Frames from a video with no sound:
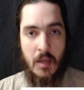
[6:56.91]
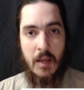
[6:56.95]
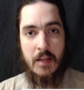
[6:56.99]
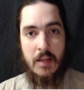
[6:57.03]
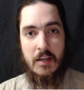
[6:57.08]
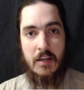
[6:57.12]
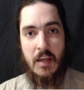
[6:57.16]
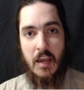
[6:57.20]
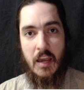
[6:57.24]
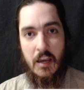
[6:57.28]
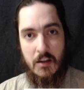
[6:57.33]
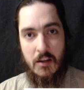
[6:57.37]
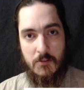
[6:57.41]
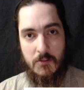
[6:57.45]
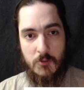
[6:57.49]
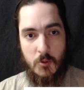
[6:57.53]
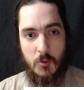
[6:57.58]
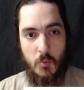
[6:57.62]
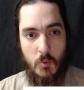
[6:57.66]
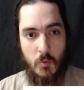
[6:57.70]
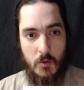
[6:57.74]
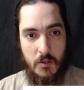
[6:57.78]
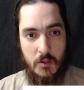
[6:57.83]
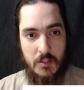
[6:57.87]
and
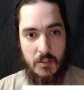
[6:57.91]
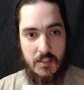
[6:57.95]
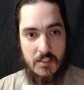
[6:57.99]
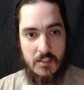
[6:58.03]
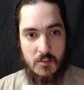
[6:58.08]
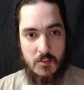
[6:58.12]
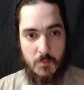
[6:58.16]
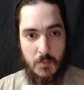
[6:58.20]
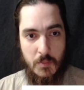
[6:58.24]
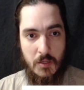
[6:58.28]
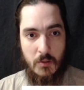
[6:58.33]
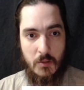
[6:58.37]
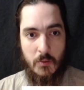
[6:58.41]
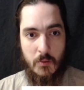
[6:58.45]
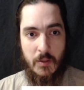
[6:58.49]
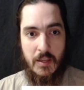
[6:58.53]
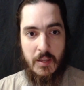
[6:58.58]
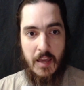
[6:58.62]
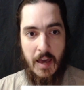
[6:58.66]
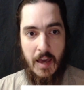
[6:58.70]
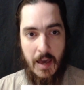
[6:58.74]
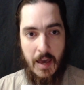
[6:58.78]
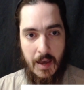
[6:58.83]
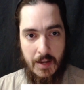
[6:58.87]
everyone is
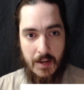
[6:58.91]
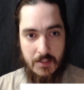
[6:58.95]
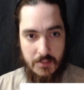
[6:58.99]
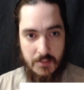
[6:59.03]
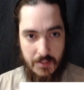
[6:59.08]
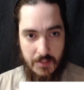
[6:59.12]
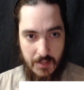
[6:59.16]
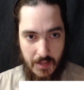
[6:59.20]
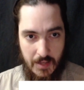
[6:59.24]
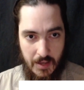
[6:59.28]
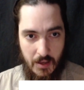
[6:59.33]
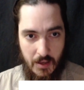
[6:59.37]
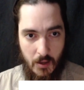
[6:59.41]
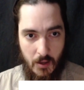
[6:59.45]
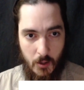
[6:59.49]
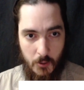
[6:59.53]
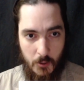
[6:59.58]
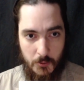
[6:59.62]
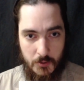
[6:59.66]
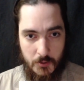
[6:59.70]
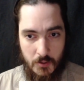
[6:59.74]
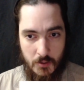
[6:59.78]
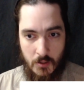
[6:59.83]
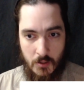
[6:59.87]
merely acting out